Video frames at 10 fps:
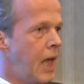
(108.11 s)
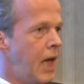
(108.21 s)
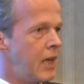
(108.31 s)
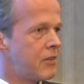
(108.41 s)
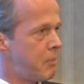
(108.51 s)

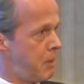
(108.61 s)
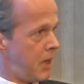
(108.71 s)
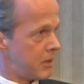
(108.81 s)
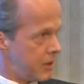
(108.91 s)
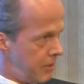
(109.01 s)
as a
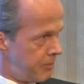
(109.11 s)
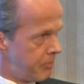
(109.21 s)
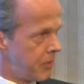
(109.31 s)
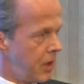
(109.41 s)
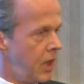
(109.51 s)
partner
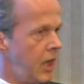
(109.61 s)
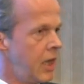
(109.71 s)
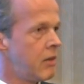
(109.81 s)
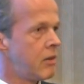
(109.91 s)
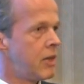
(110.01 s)

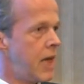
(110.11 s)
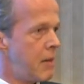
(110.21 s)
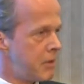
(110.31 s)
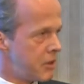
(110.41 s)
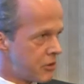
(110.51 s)
in the
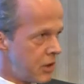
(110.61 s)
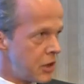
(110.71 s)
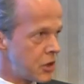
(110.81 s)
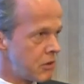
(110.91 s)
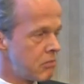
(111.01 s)

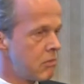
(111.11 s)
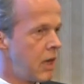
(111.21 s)
administration